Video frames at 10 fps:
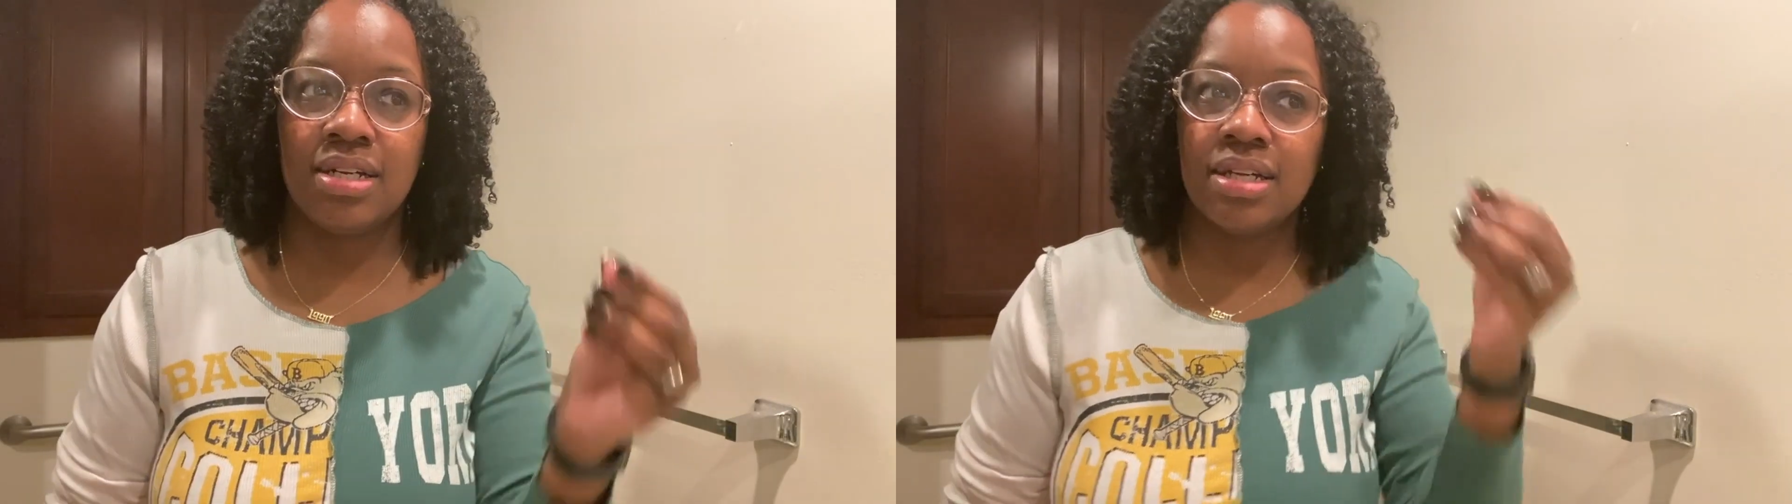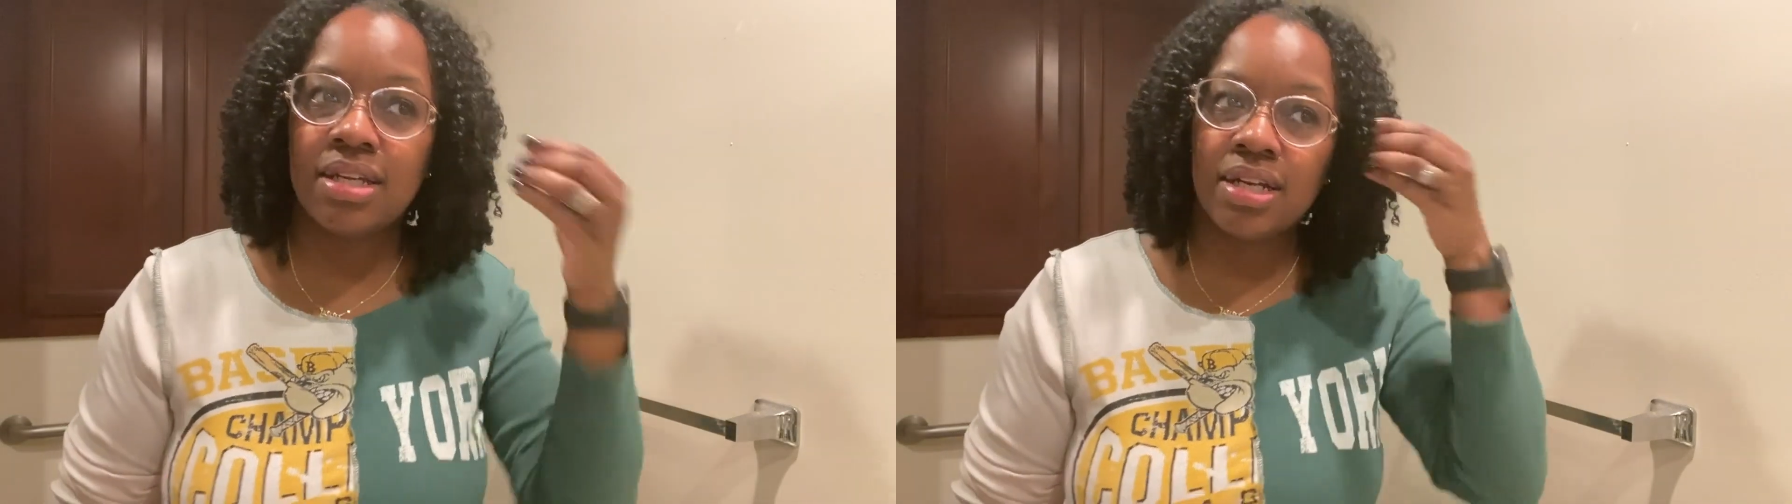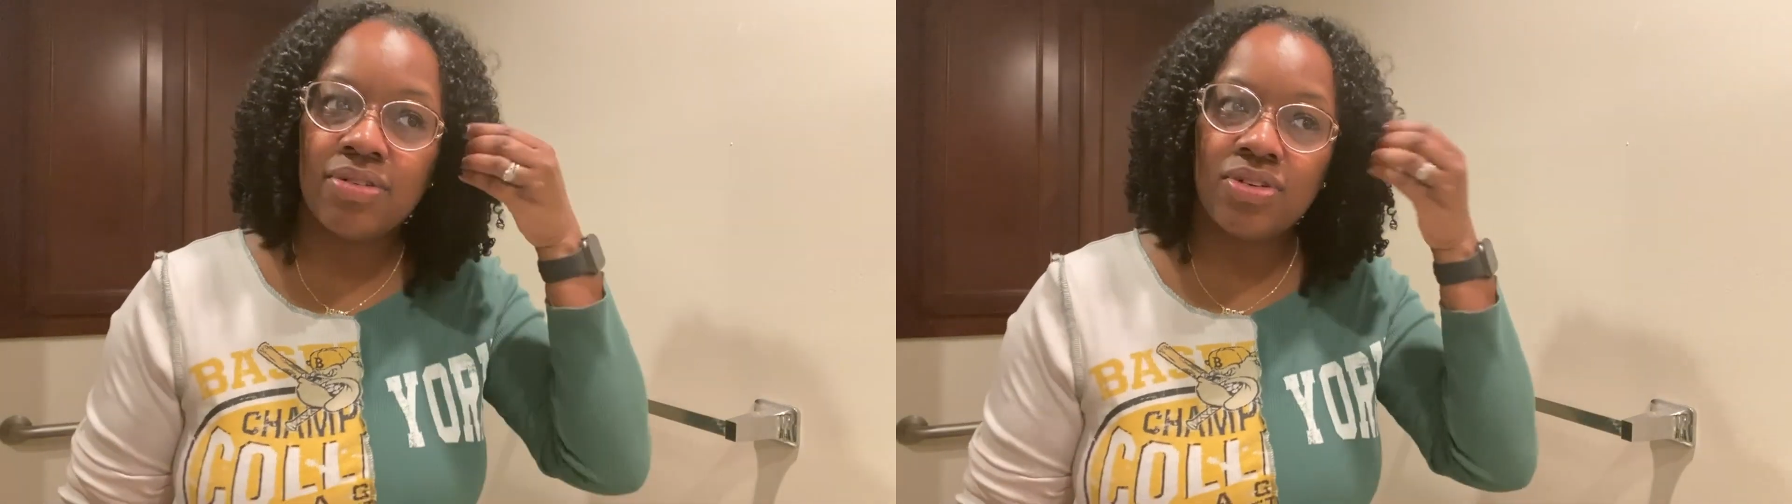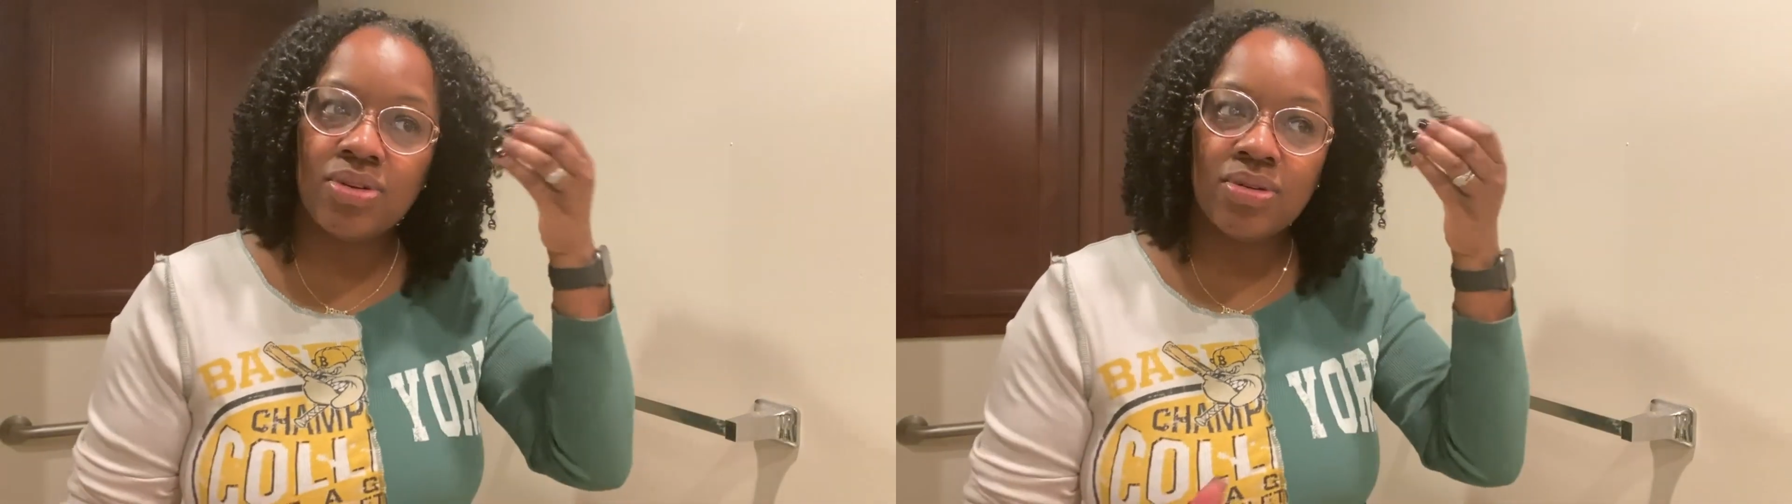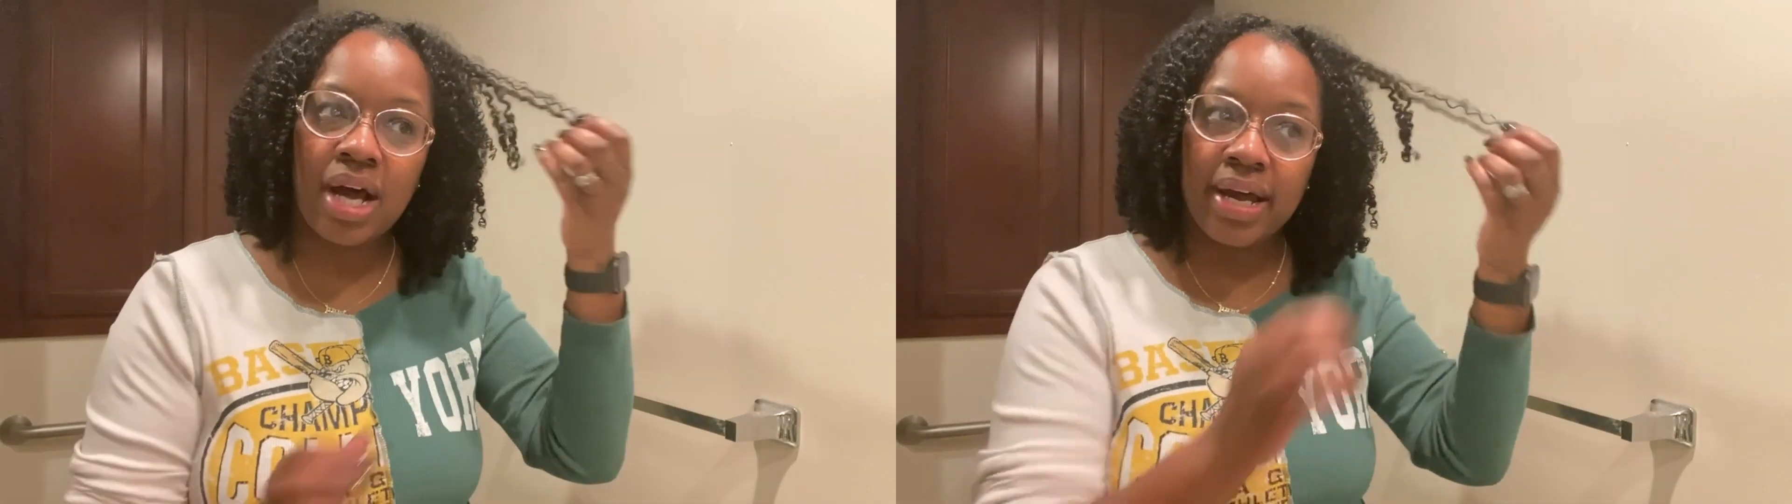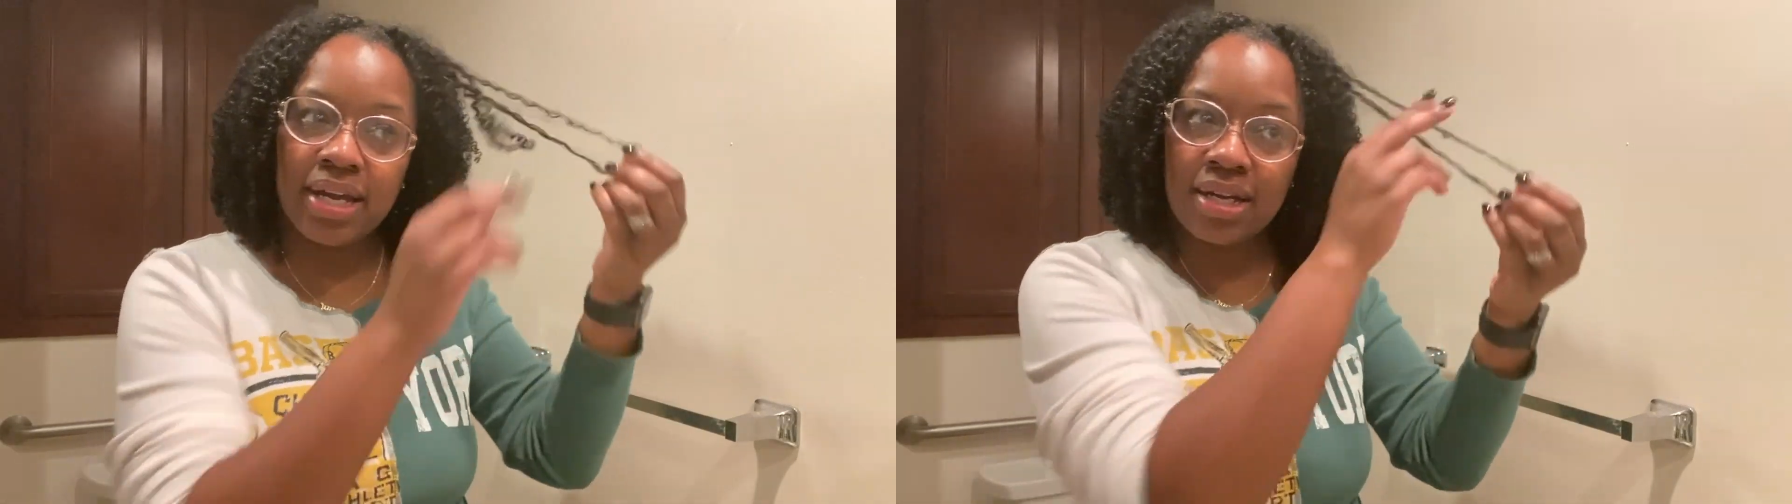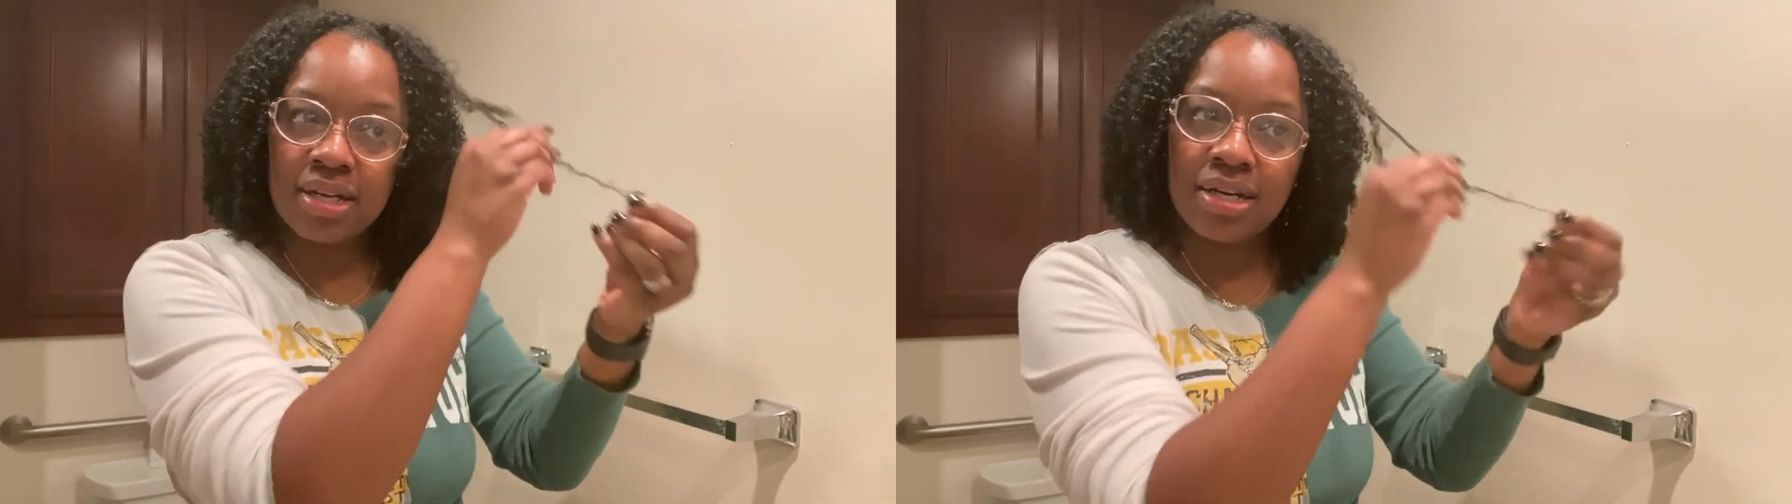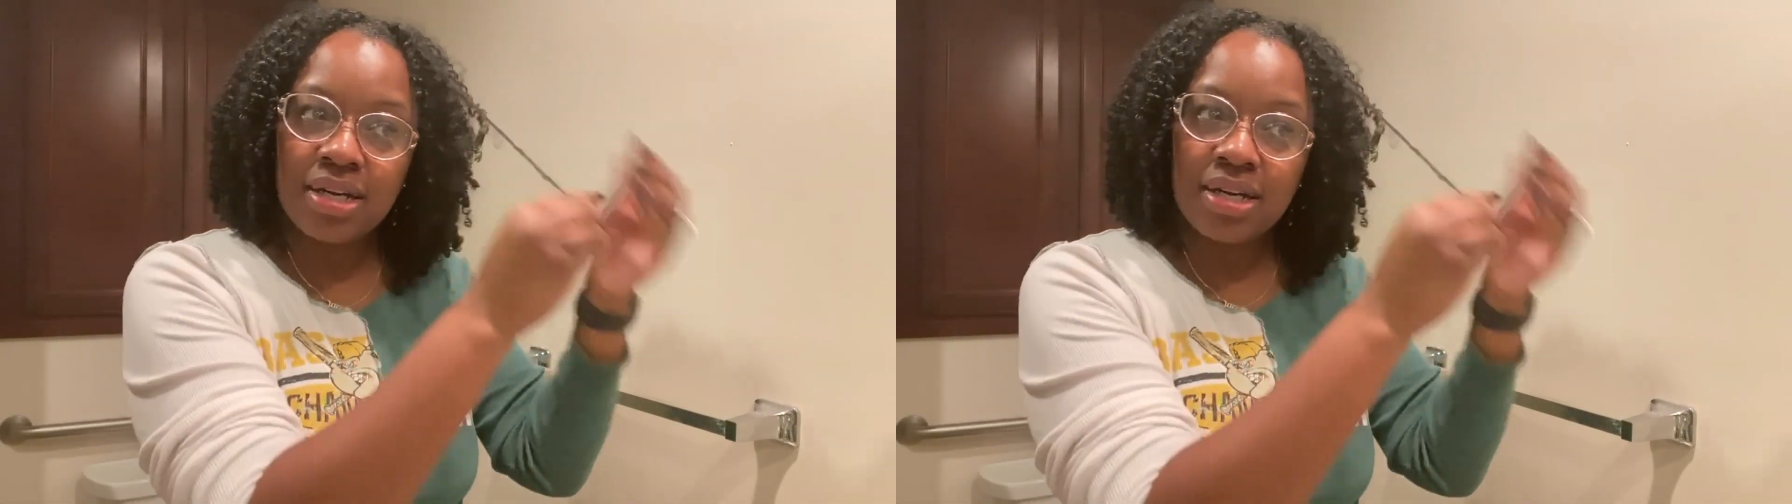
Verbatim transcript: And then if you like